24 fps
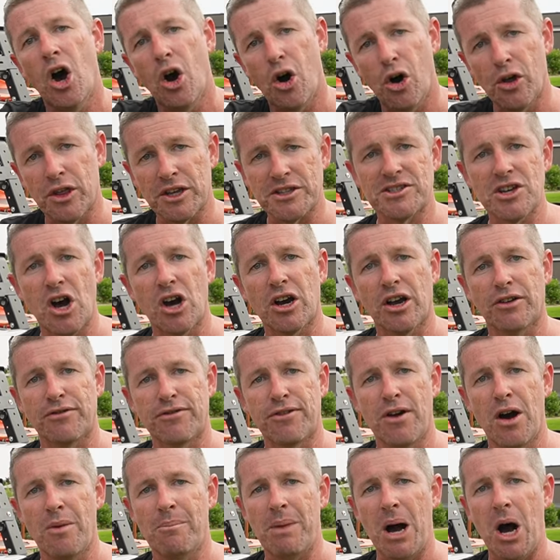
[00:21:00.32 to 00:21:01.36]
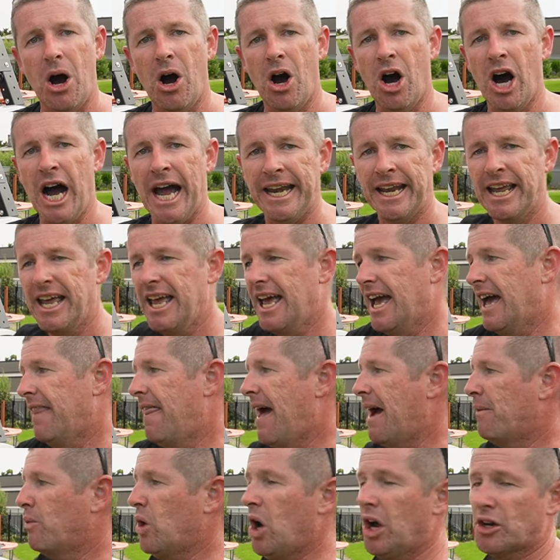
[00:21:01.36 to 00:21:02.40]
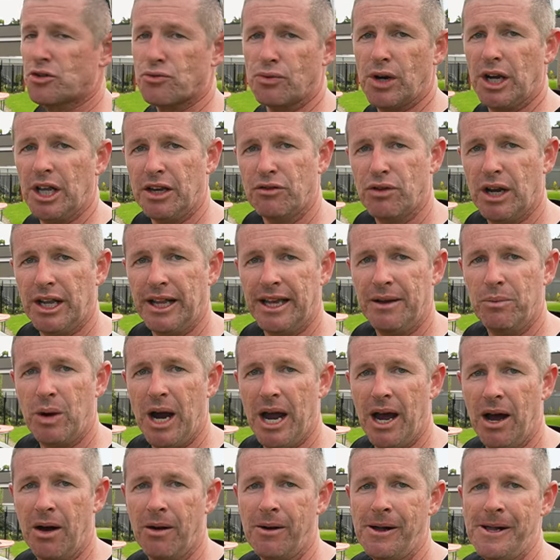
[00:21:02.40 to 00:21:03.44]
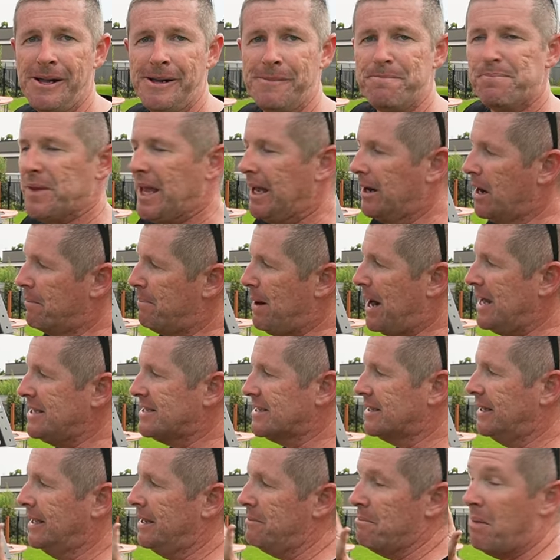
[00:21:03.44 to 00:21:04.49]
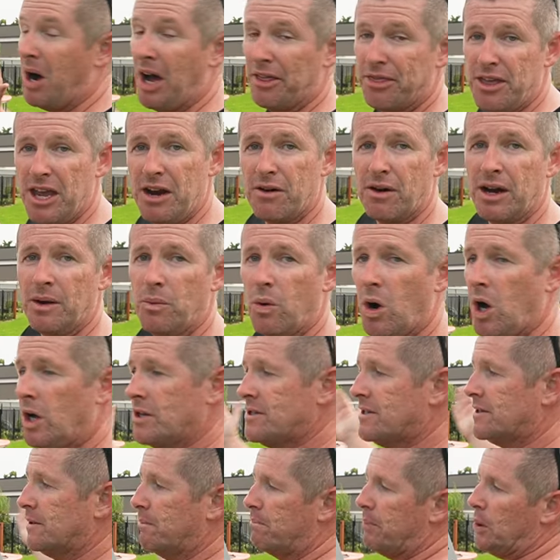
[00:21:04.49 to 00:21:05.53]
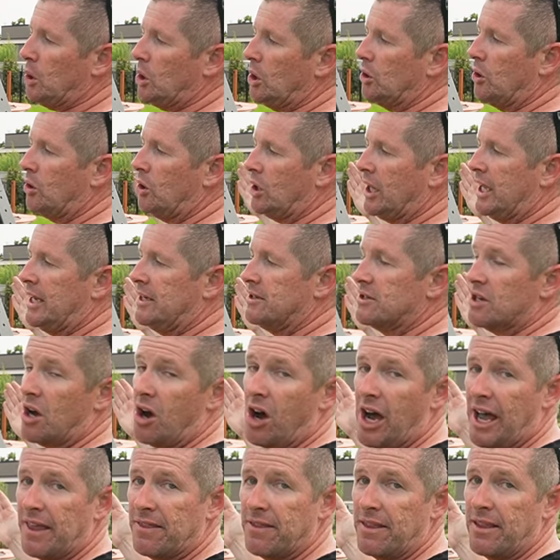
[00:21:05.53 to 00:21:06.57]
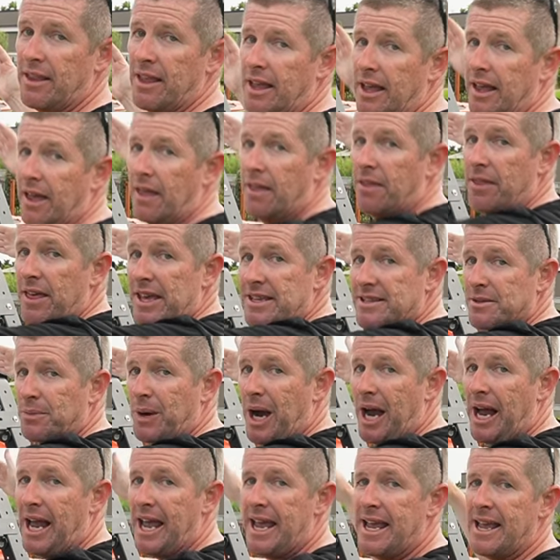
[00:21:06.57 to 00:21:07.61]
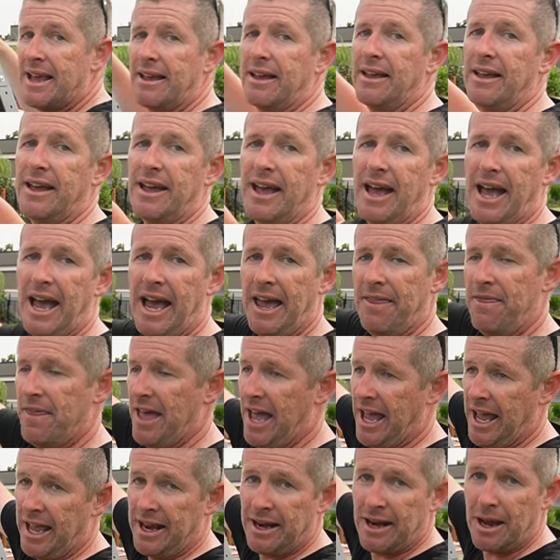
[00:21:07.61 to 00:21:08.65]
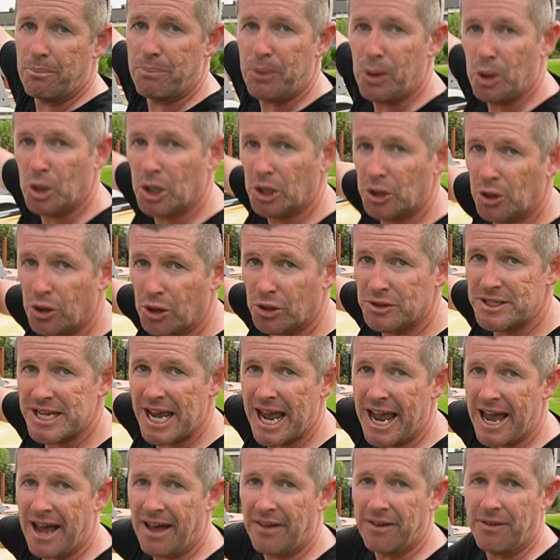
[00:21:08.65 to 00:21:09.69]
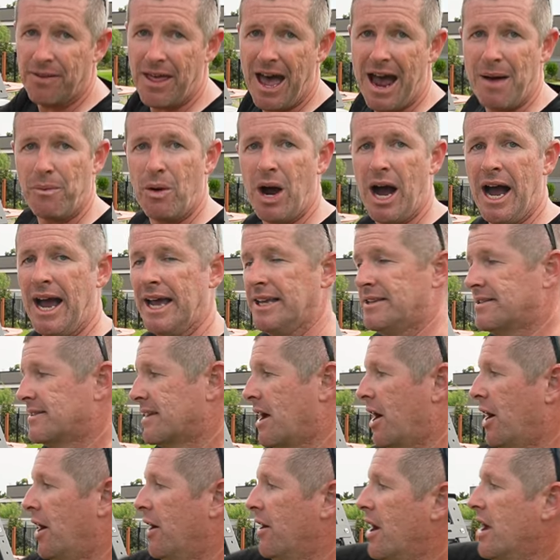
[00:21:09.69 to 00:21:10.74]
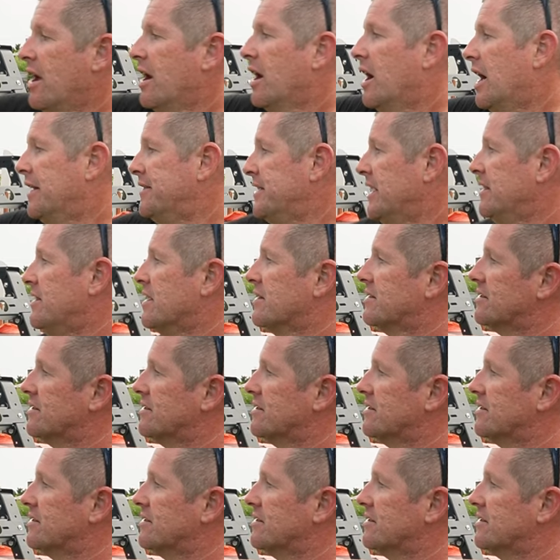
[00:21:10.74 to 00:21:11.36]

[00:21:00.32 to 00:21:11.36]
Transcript: or the socket from behind. And that worked really, really well. And I basically, my theory was to pull it all in tight this way and then pull it all down that way. So I did the